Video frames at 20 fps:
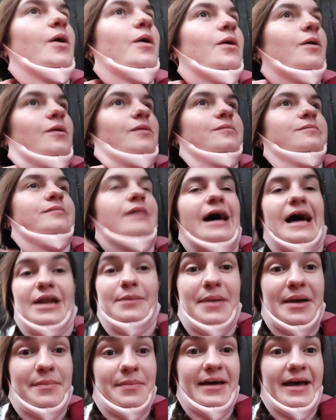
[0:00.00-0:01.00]
I had a
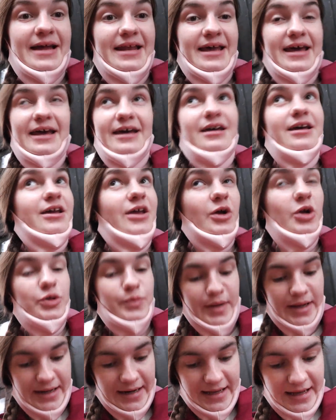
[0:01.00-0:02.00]
big payday, huge
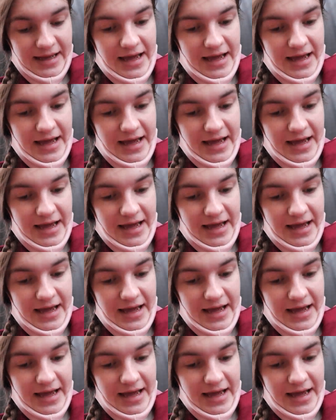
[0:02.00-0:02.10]
payday.